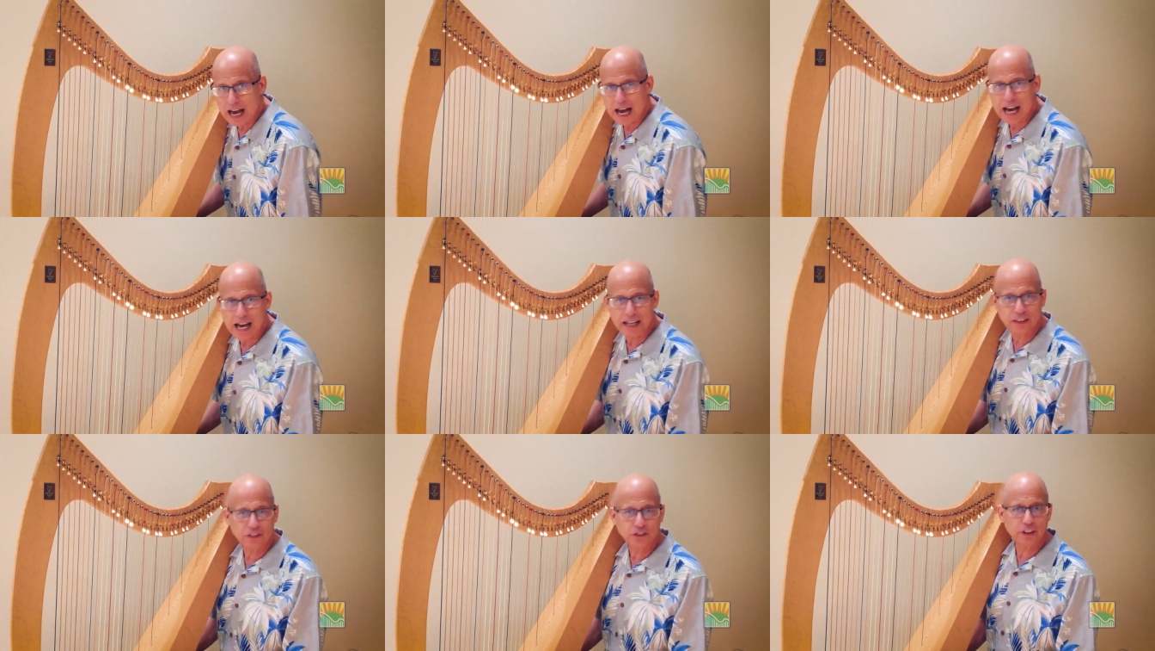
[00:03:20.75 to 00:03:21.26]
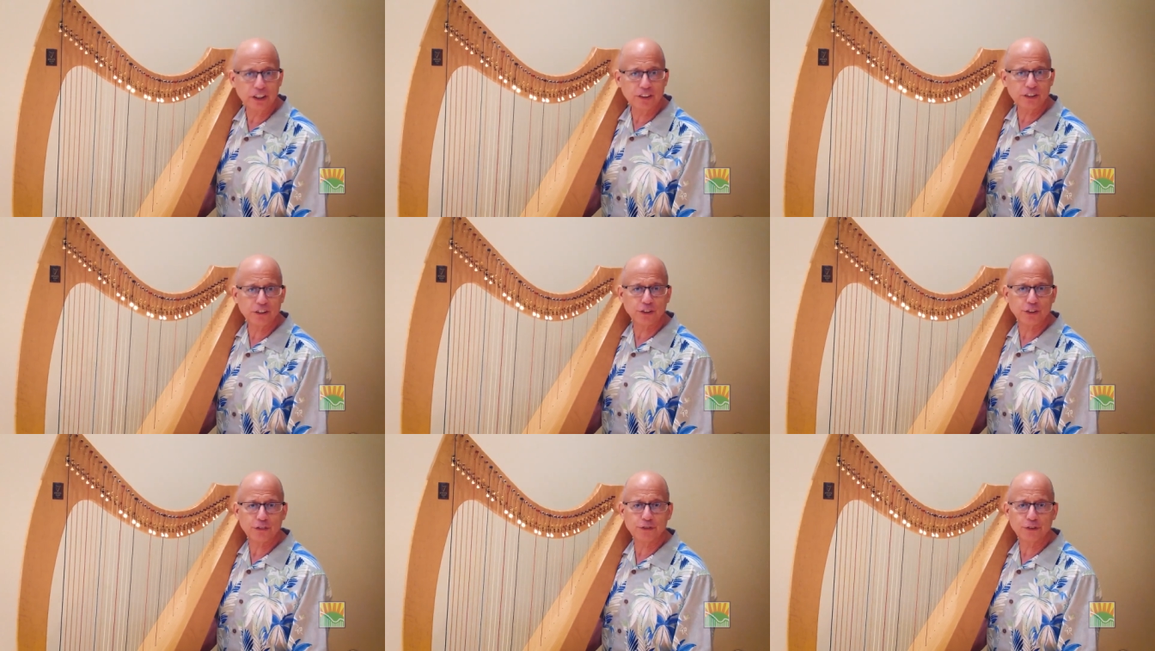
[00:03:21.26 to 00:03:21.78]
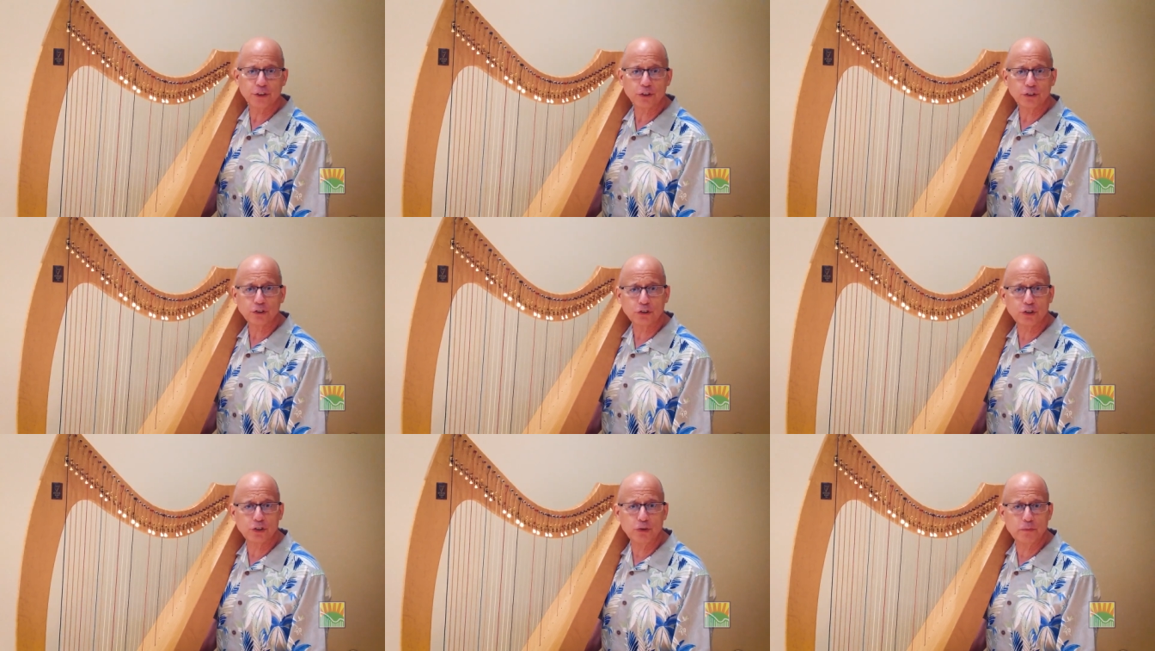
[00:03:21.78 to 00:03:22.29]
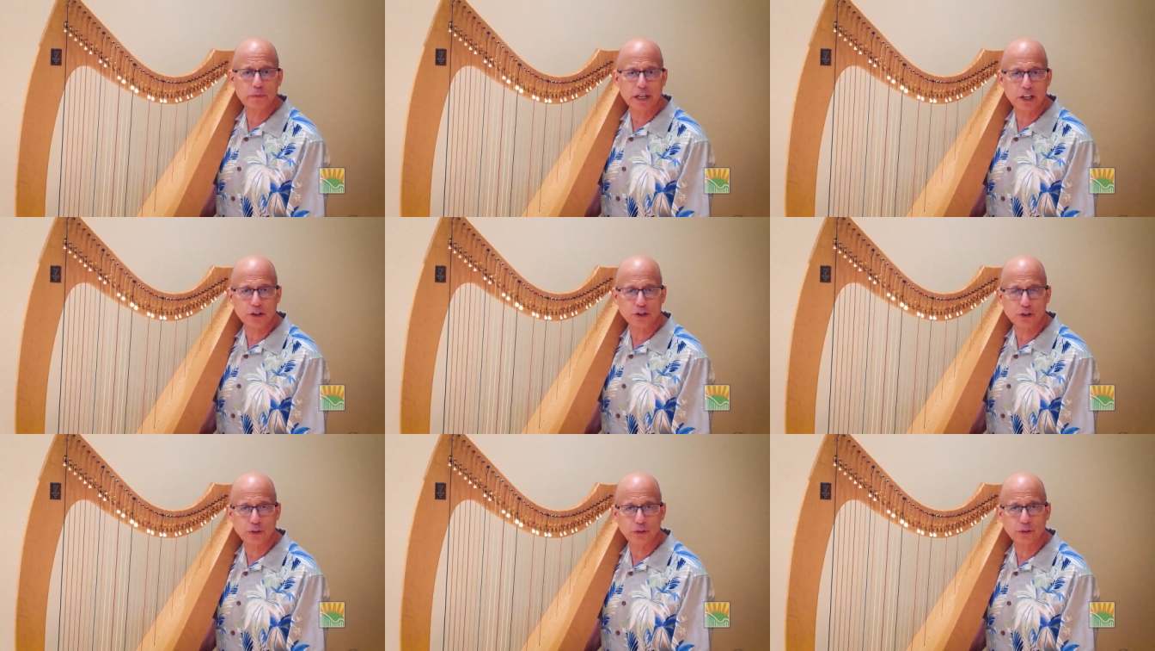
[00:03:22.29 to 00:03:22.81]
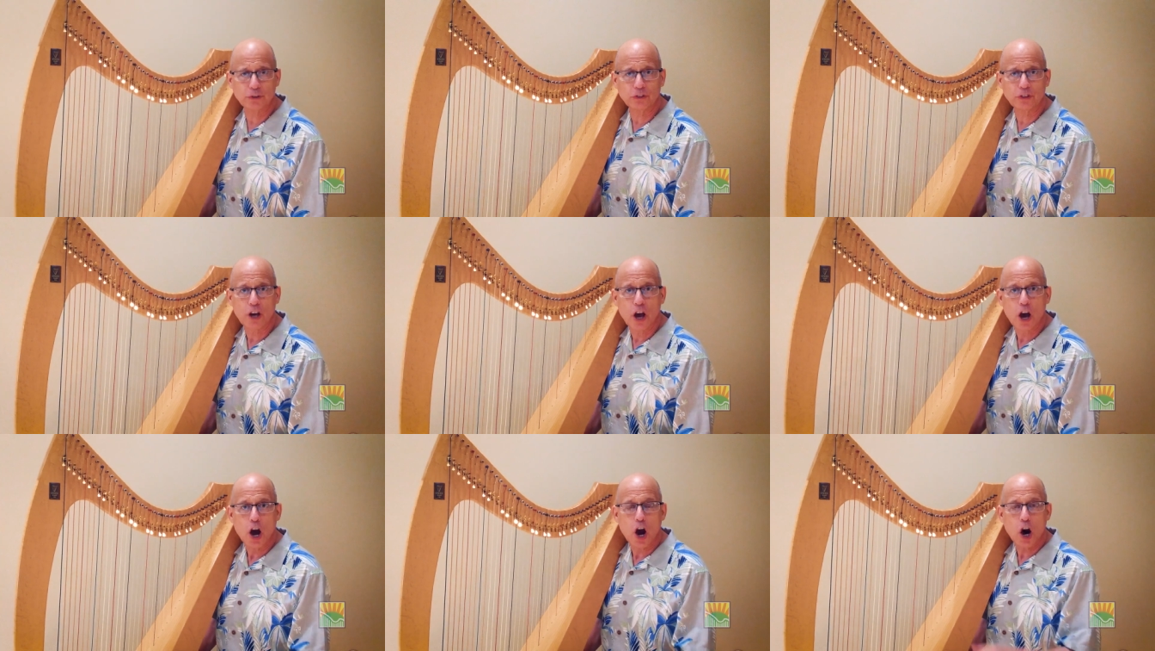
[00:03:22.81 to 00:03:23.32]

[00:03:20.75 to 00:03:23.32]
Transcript: I see that the first two measures